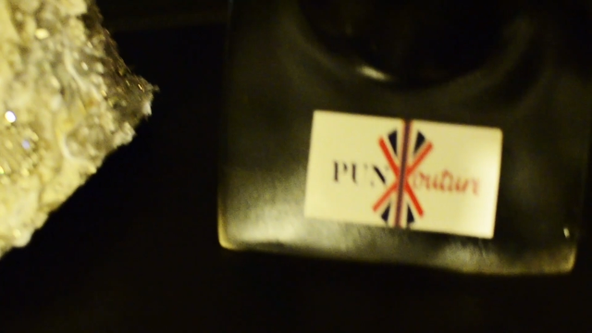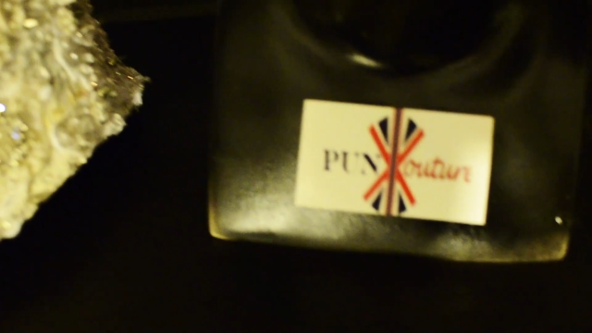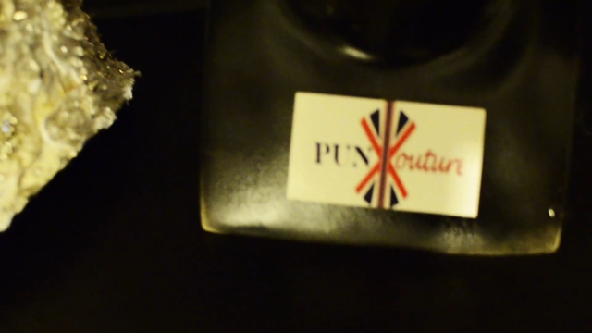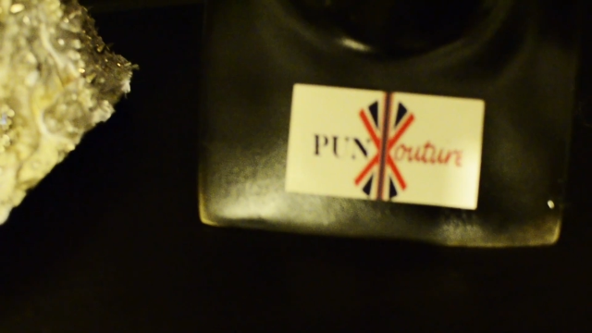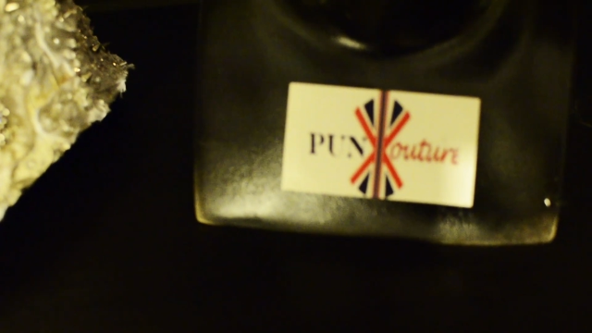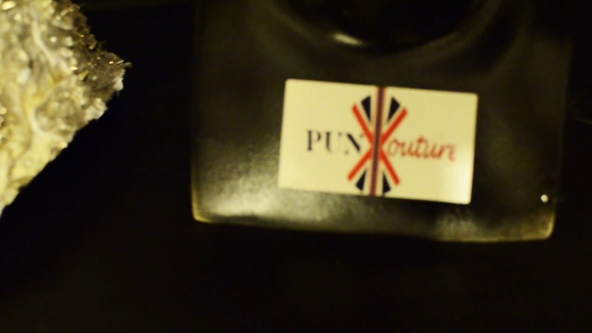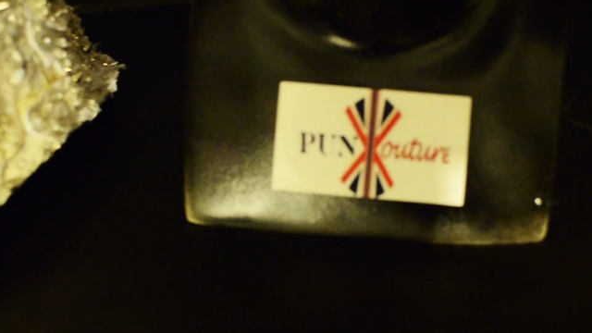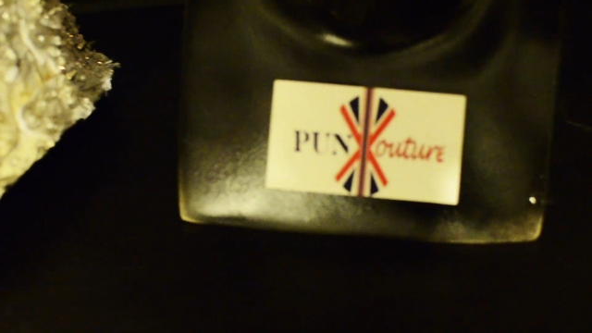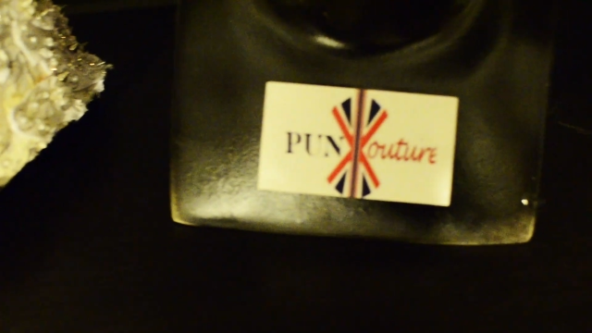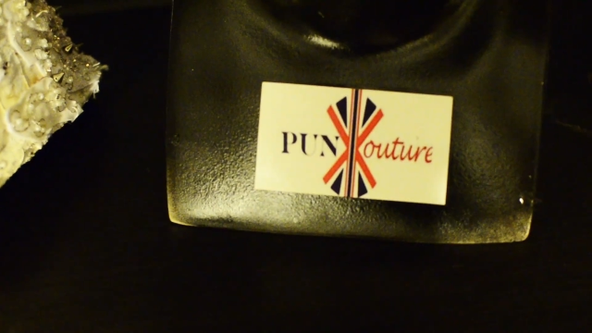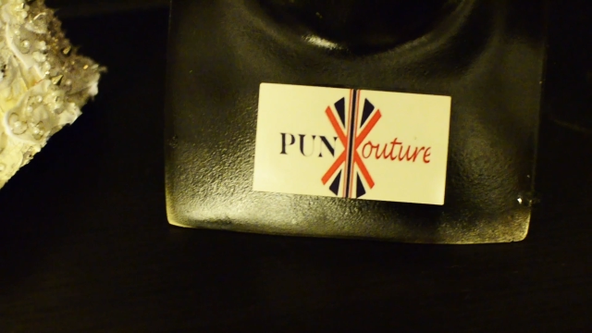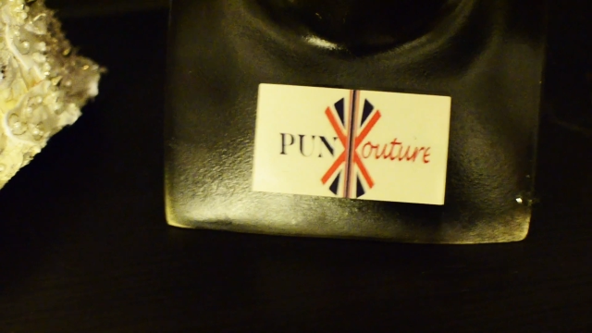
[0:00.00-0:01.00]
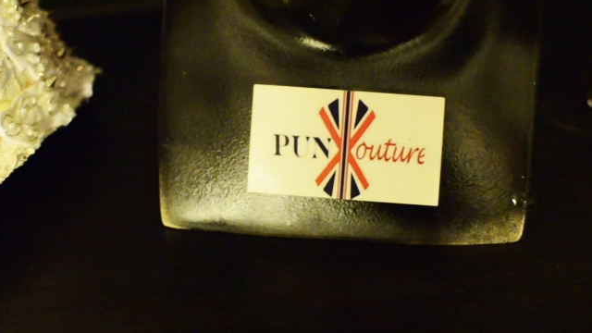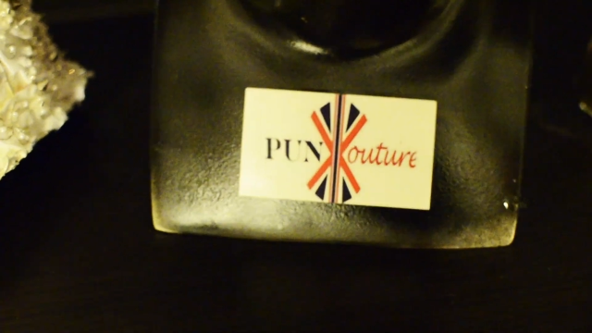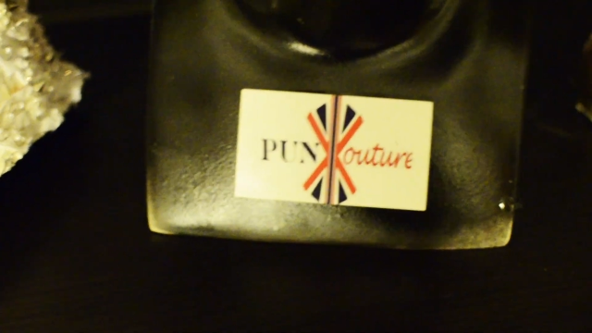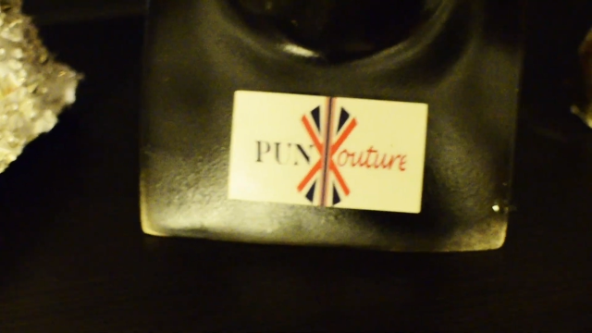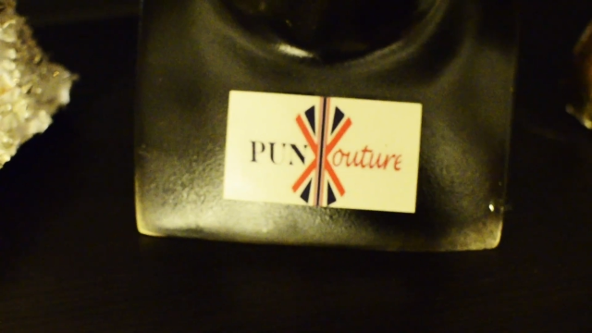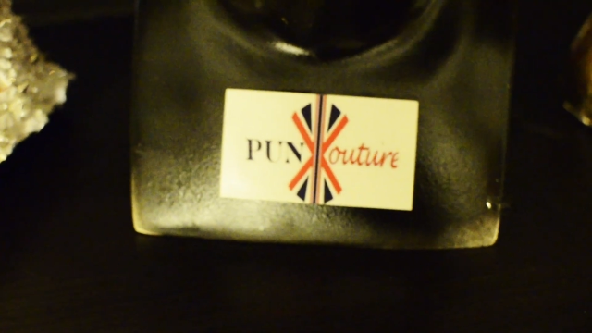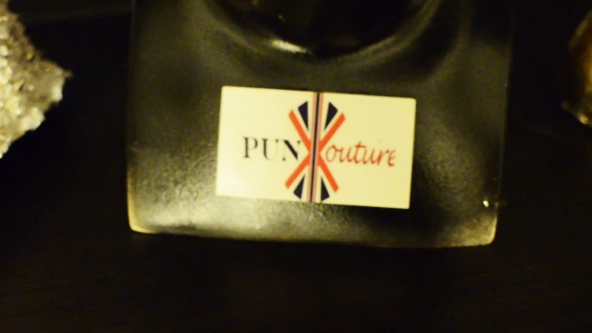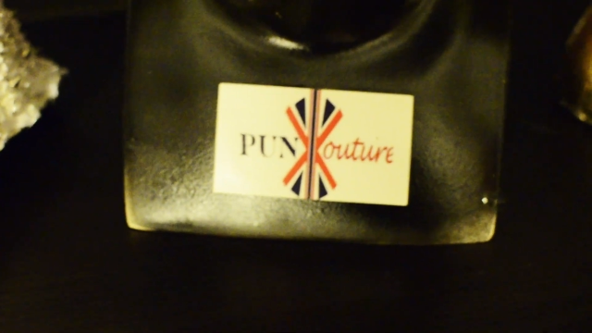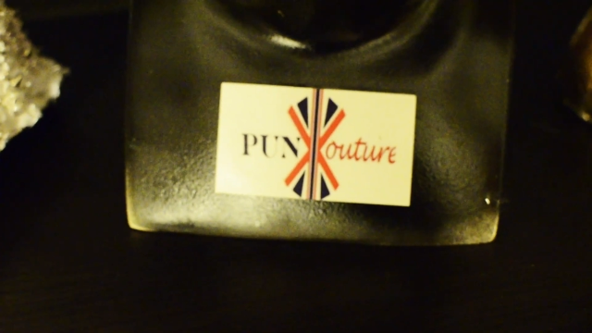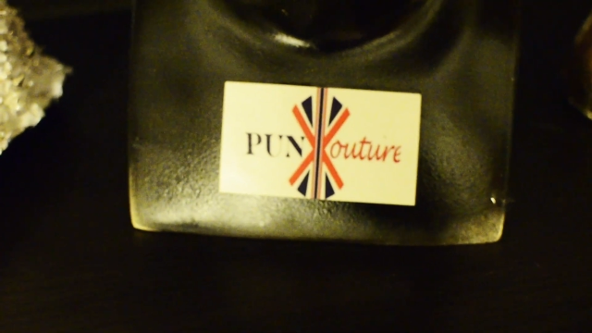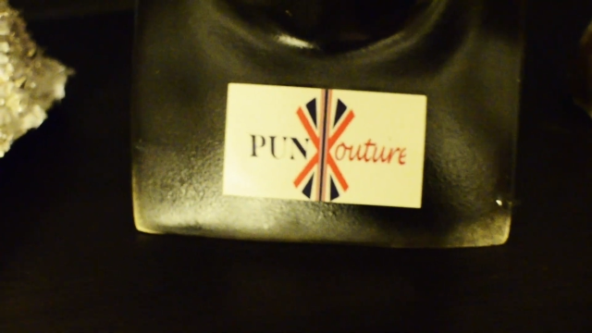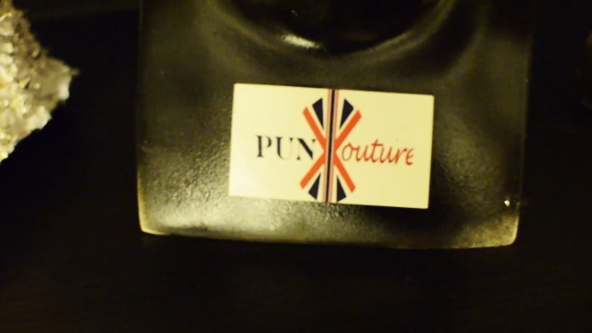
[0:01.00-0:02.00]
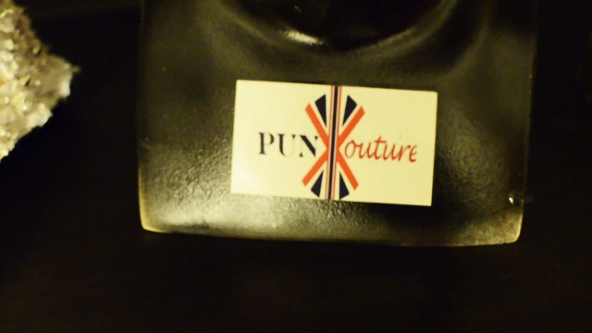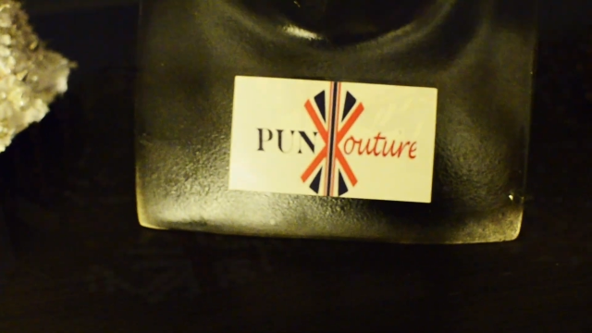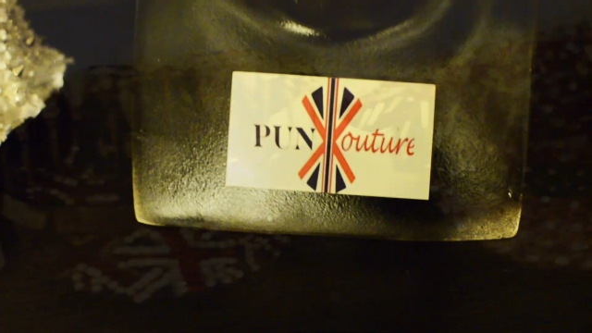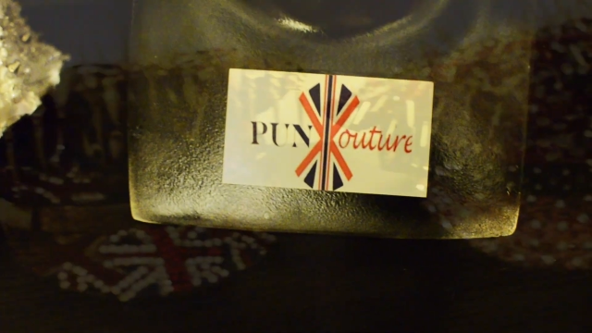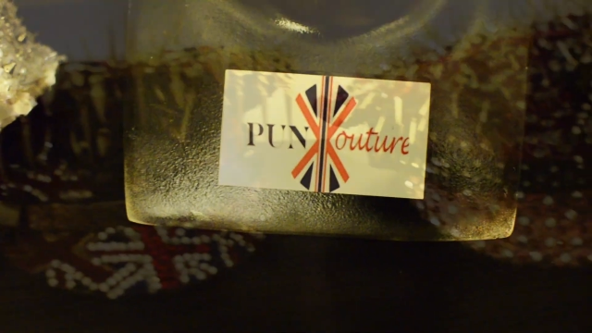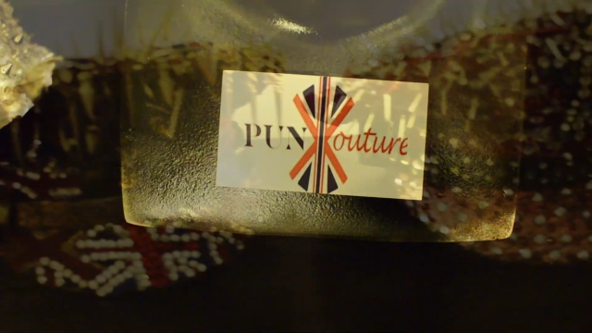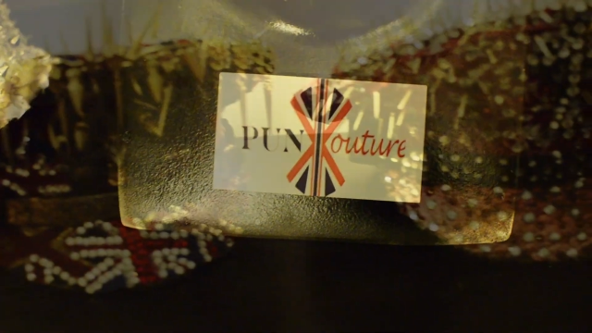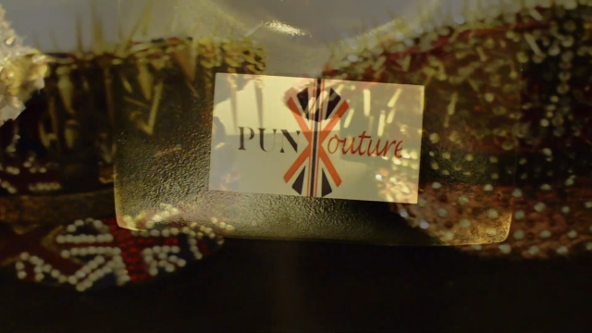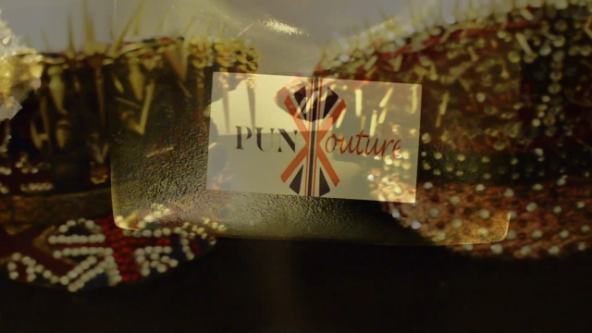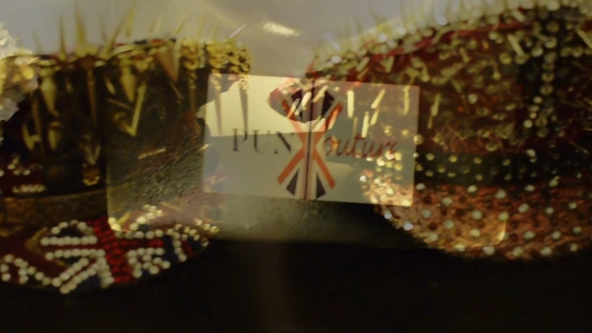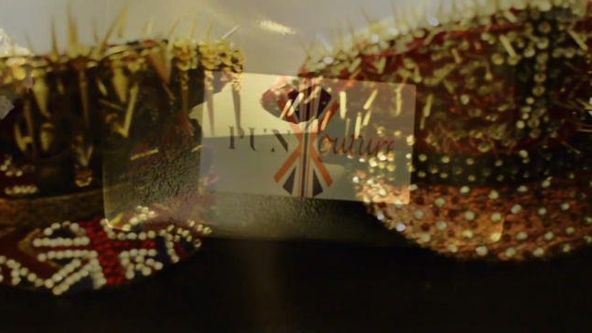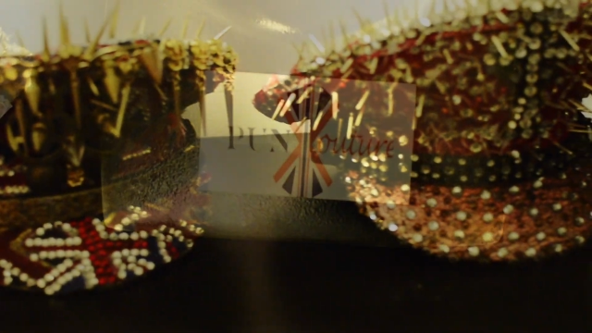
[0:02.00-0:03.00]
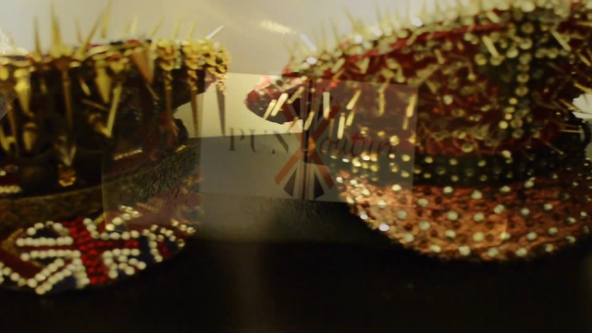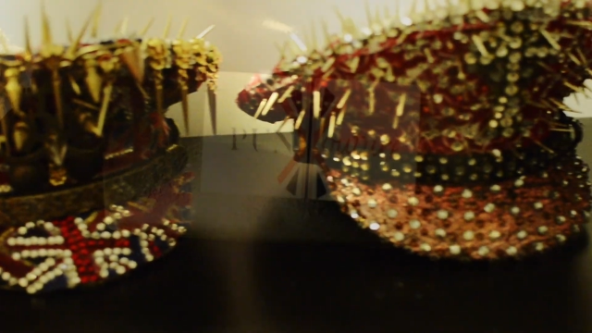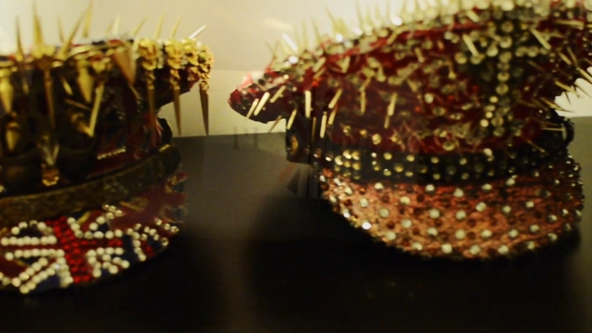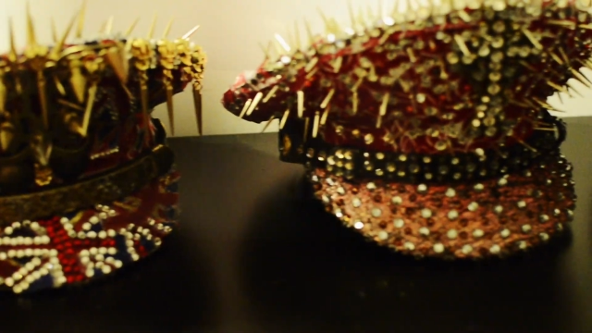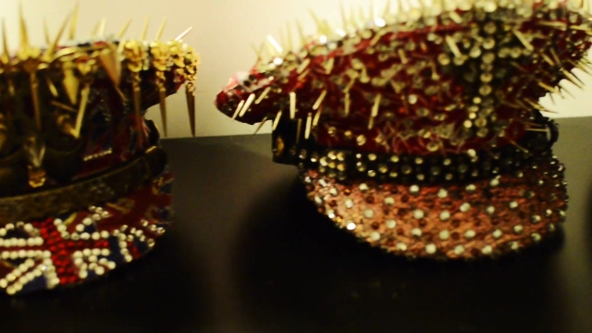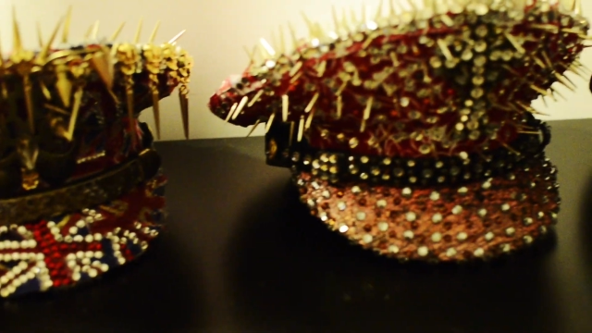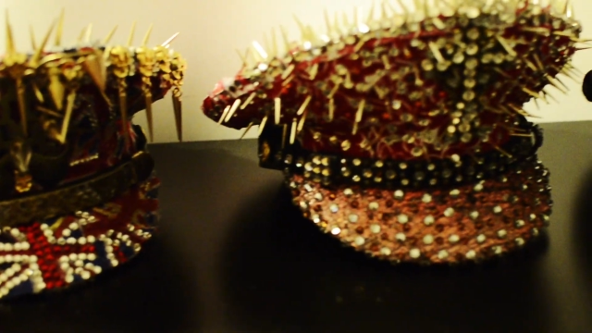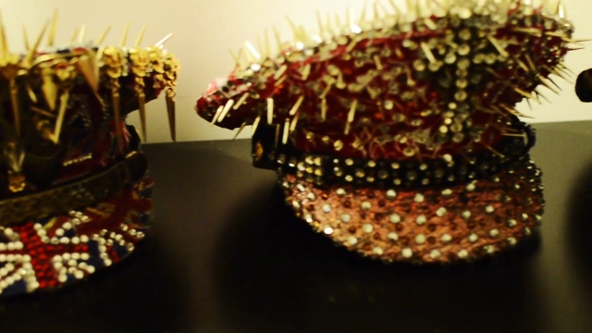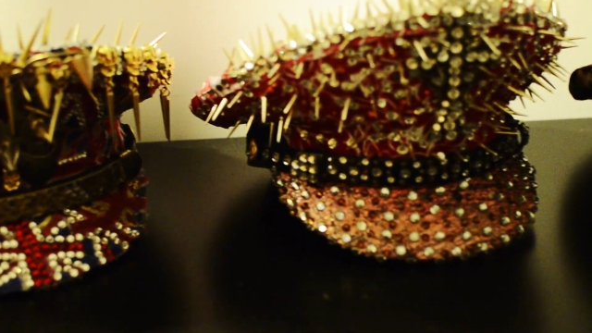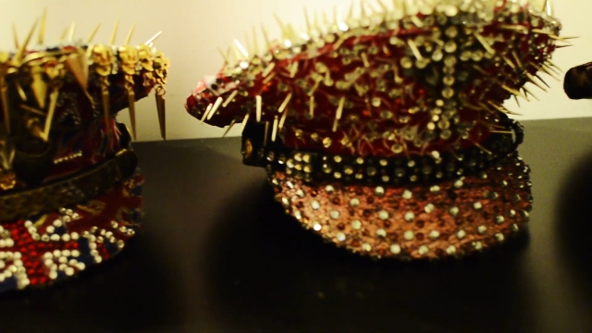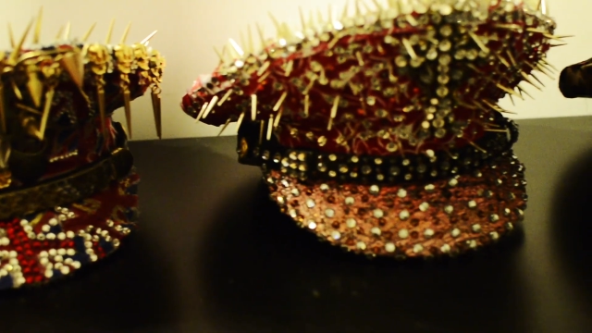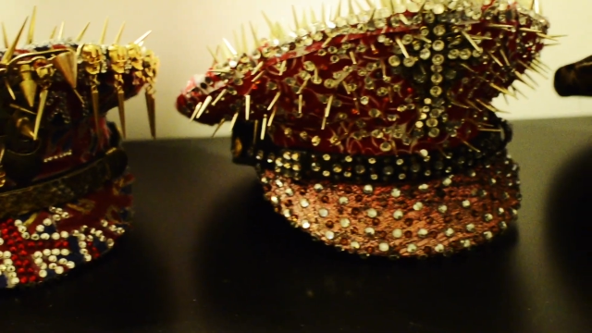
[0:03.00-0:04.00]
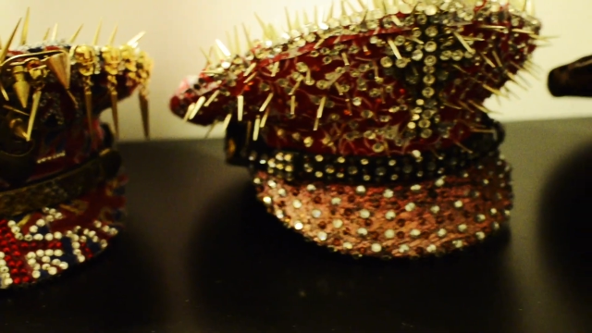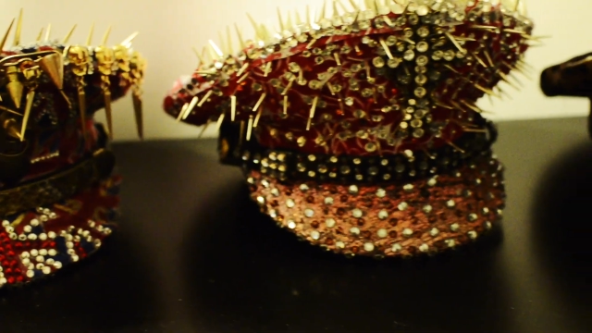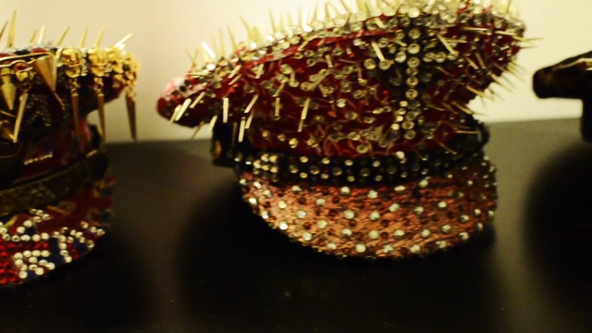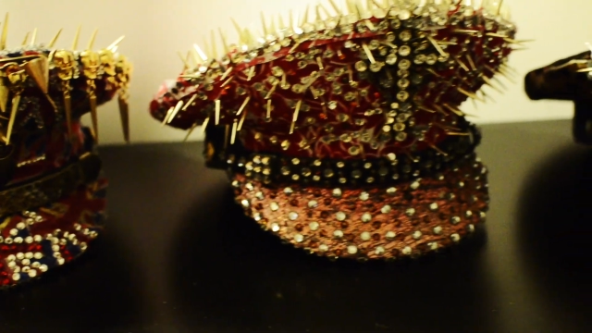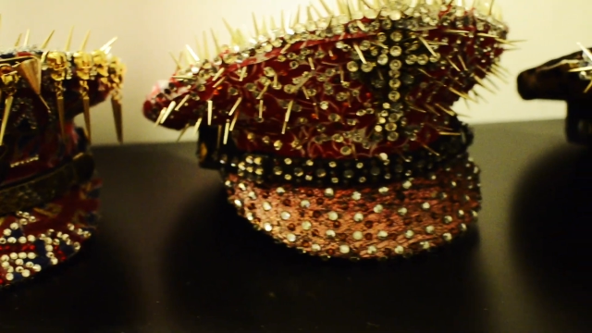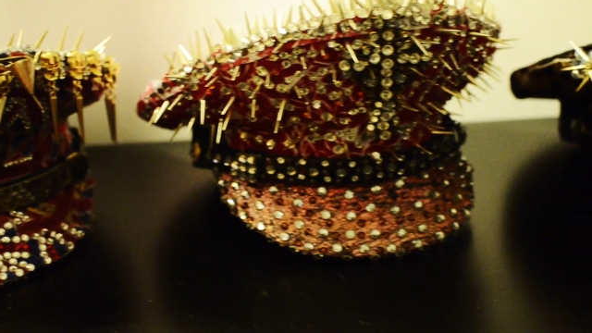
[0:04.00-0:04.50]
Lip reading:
(no speaker visible)